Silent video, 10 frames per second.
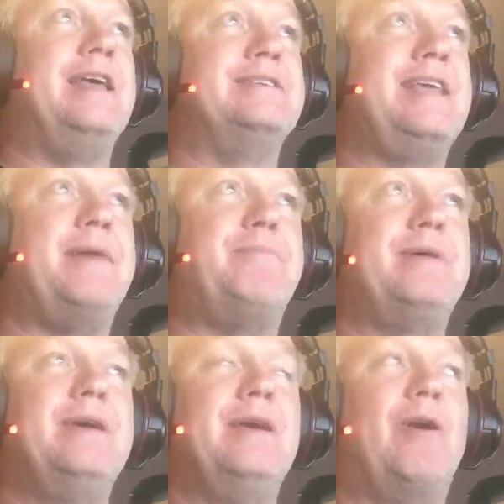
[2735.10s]
his
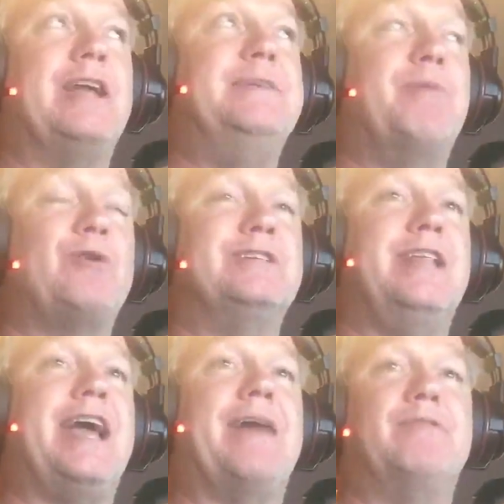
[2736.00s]
hip, or actually broke
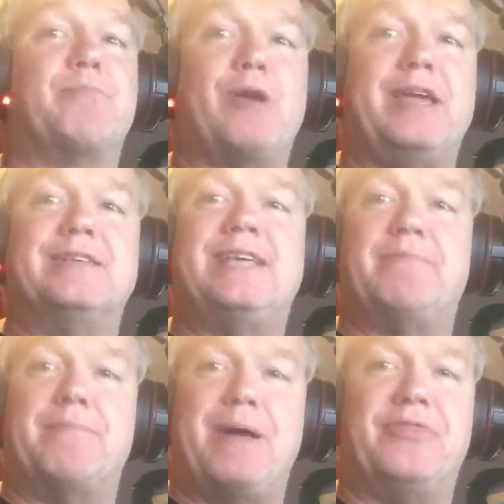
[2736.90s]
his leg after breaking his
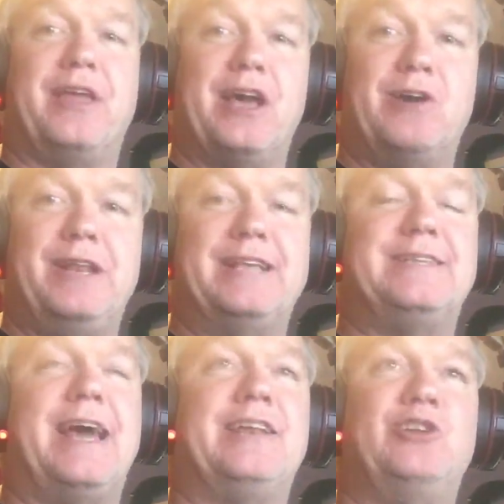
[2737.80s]
hip a month ago, and
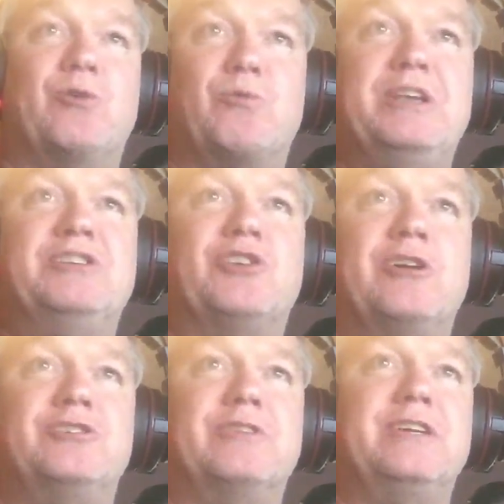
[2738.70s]
he's got to do a
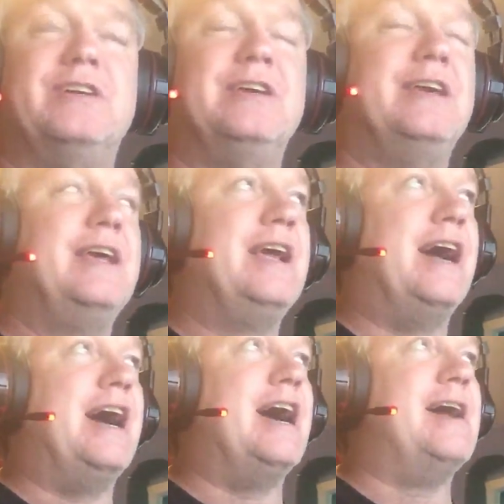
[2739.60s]
re-surgery.
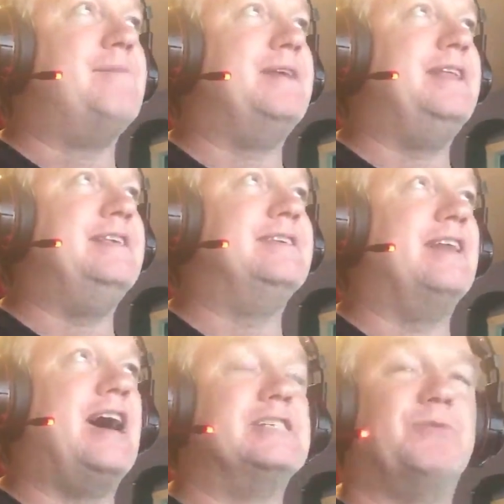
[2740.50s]
And he's
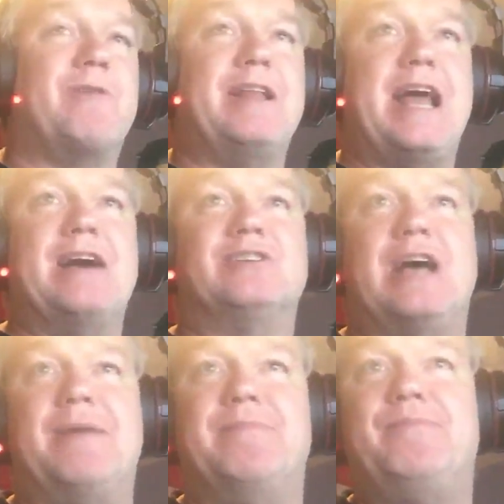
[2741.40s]
in the hospital right now.
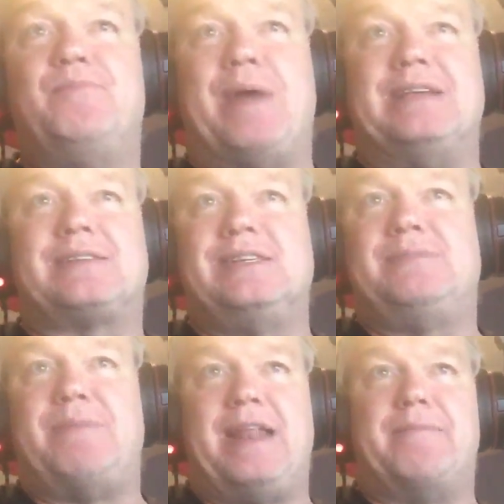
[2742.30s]
So I'm basically
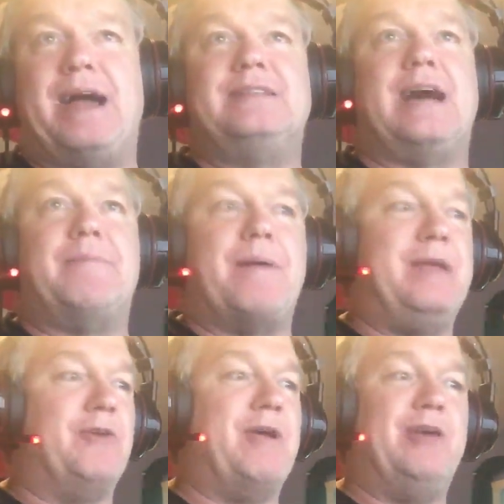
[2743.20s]
spending my time.
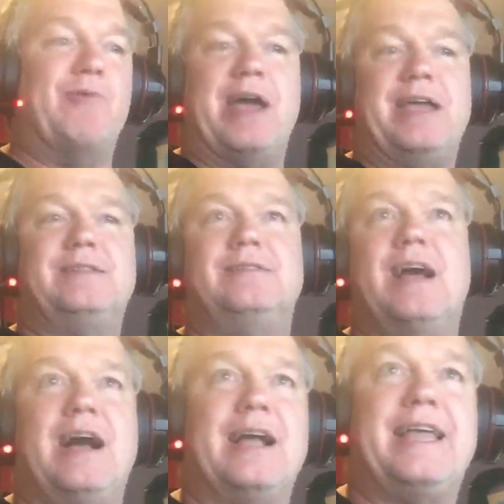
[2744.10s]
I'm here anyway,
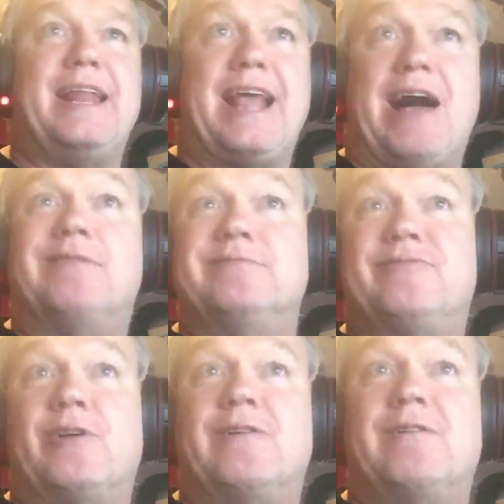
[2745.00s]
getting out
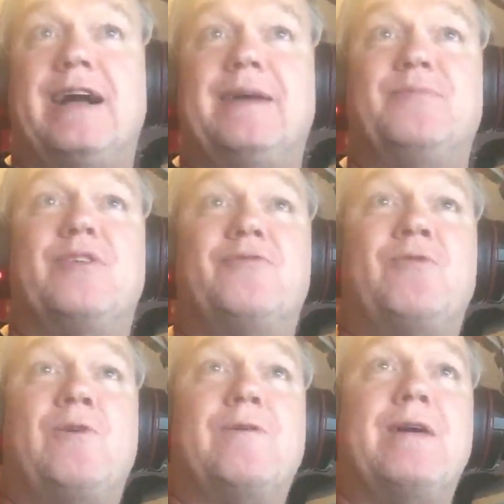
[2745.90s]
for
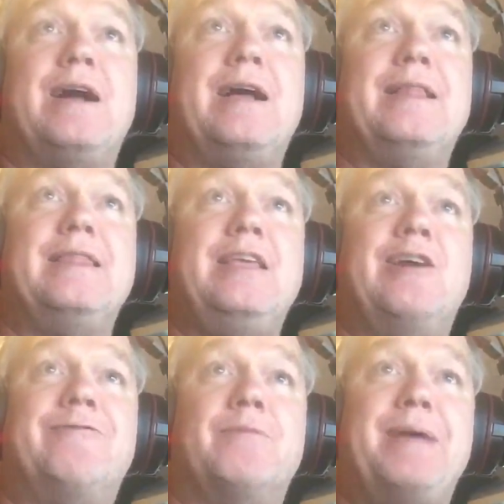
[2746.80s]

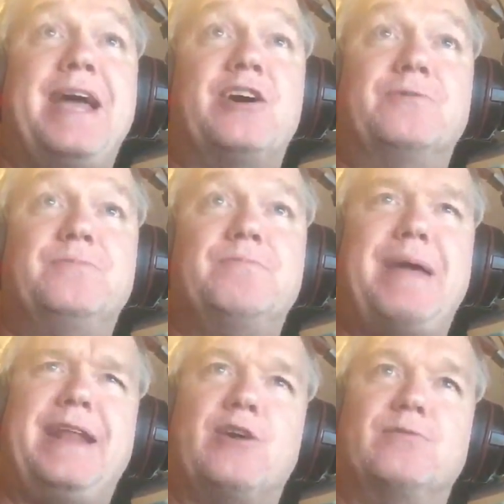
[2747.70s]
Beto.
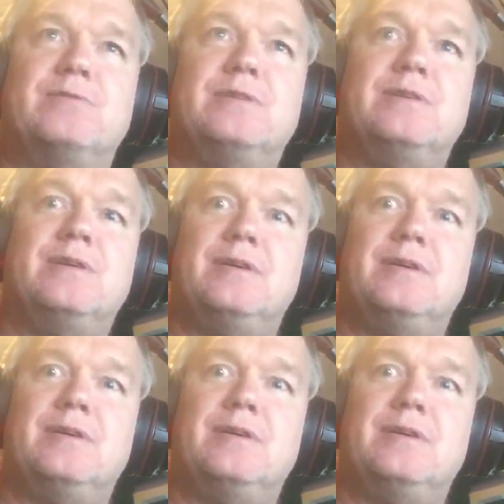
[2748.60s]
Beto.